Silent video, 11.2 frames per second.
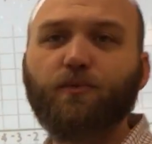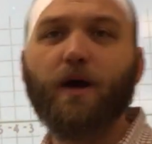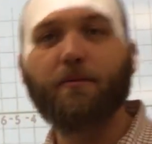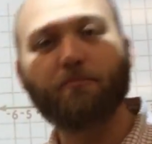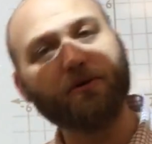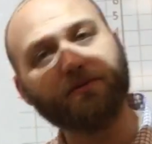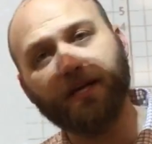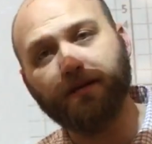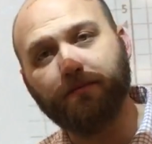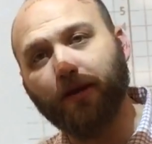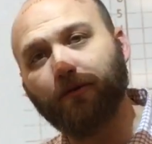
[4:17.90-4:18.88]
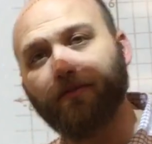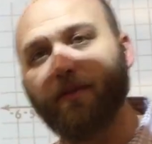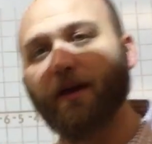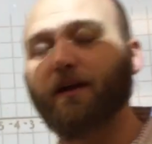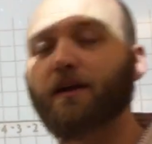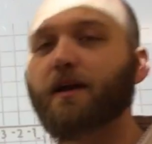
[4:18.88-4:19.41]
and a Y built into my grid
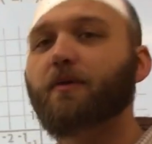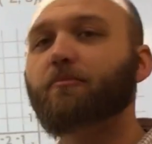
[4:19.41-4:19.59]
there,